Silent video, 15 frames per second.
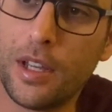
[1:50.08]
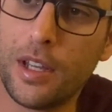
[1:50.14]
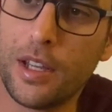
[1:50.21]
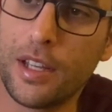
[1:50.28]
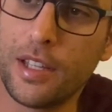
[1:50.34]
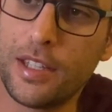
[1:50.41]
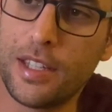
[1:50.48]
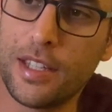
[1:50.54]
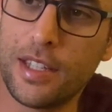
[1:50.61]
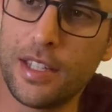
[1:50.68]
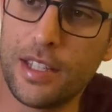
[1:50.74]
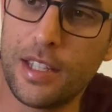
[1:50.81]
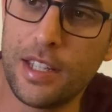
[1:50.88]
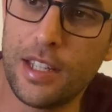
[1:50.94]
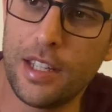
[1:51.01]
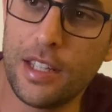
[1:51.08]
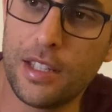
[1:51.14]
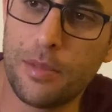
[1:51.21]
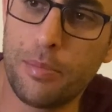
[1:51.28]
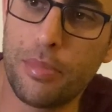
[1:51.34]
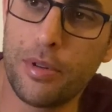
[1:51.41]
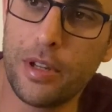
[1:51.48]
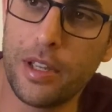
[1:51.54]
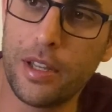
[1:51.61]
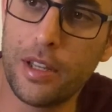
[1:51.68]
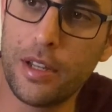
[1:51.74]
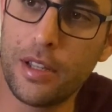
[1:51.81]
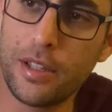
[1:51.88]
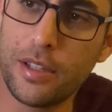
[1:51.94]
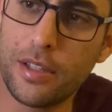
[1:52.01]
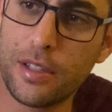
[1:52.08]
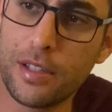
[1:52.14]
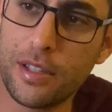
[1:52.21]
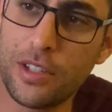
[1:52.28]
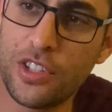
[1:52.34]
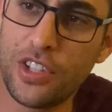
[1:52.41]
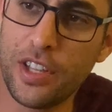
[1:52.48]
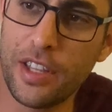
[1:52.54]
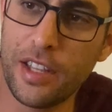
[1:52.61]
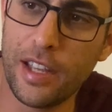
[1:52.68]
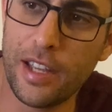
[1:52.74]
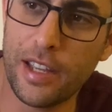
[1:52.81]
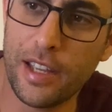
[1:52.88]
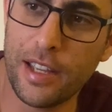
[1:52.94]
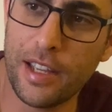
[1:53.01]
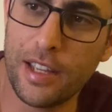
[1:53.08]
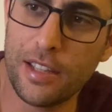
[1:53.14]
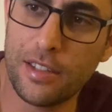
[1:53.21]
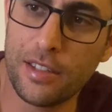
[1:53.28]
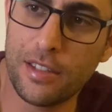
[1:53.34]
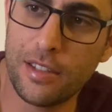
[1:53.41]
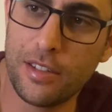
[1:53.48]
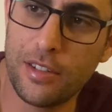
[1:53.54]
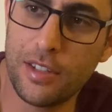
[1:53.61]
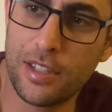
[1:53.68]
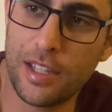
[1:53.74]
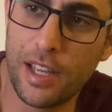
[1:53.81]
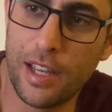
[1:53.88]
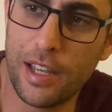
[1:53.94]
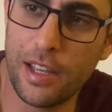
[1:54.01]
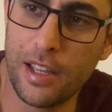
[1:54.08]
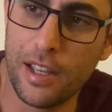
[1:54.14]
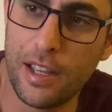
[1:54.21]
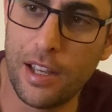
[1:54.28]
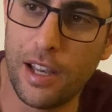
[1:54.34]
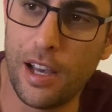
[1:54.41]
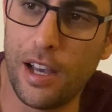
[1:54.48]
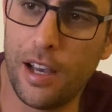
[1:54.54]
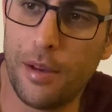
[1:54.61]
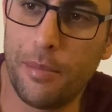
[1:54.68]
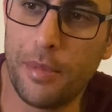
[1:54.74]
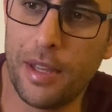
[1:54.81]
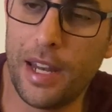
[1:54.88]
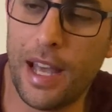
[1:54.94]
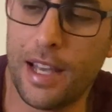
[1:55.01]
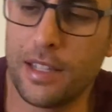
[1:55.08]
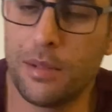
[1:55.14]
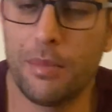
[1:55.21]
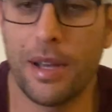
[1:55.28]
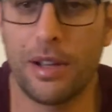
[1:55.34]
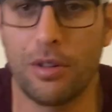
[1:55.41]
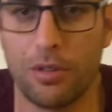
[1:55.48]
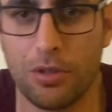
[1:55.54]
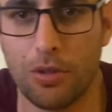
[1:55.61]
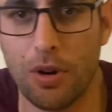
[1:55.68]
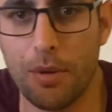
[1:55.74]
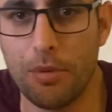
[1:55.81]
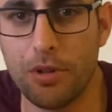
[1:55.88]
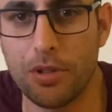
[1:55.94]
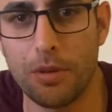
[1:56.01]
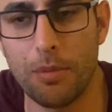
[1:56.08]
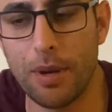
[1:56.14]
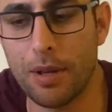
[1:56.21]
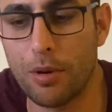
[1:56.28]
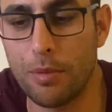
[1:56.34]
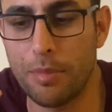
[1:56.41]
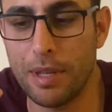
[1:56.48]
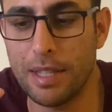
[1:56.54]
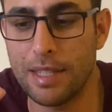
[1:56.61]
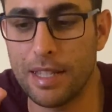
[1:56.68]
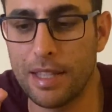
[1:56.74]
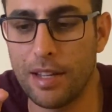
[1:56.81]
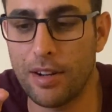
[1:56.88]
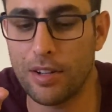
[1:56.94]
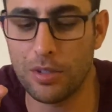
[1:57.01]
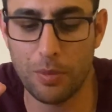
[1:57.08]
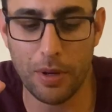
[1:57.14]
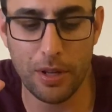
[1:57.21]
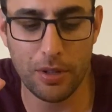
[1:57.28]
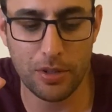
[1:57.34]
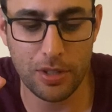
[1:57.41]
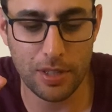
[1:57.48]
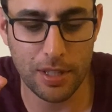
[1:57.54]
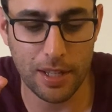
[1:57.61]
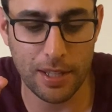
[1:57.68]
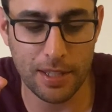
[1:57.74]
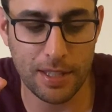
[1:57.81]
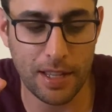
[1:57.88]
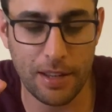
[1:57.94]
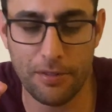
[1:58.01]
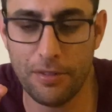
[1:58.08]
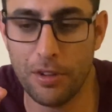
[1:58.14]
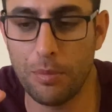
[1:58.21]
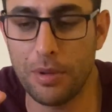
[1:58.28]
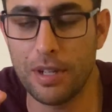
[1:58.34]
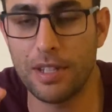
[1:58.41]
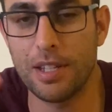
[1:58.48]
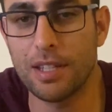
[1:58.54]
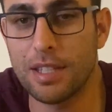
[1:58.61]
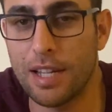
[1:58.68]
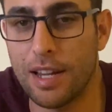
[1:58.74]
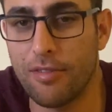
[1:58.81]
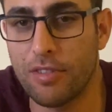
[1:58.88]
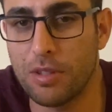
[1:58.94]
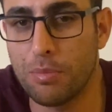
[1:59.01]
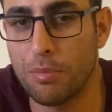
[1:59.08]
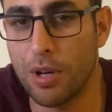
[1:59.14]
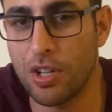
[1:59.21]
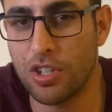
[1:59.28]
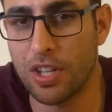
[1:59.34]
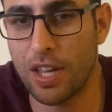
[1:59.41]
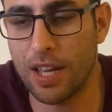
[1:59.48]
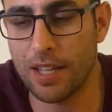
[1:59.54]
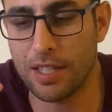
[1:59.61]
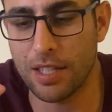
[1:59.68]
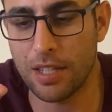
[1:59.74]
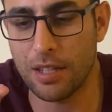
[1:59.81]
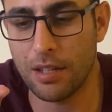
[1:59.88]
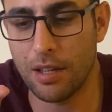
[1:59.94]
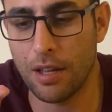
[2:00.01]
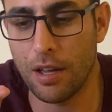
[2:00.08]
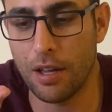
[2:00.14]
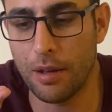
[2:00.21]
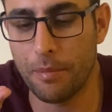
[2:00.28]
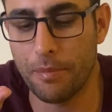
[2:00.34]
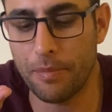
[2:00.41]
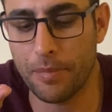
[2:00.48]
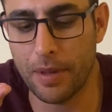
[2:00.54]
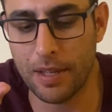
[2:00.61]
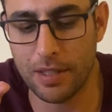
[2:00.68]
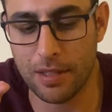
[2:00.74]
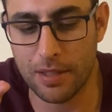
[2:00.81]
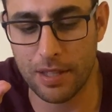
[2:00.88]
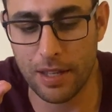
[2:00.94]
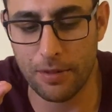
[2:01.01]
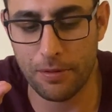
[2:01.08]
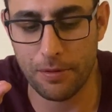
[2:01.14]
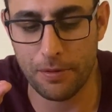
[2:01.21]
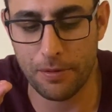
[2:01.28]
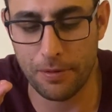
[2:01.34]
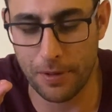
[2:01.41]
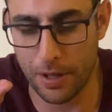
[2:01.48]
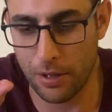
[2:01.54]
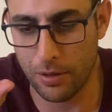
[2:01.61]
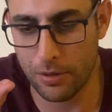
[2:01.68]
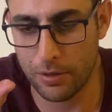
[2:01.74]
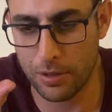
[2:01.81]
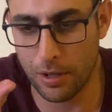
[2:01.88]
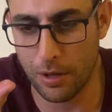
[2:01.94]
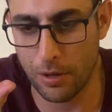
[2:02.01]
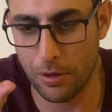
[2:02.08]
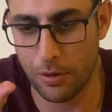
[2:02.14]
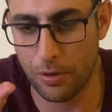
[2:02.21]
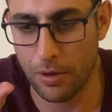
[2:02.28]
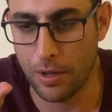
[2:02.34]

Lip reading: Consistency is pretty good. It's jelly-like, I guess you could say. It has the micro scrubbers or the micro beads in there as well, just like the Zanfel, but it doesn't have as much as it as the Zanfel. So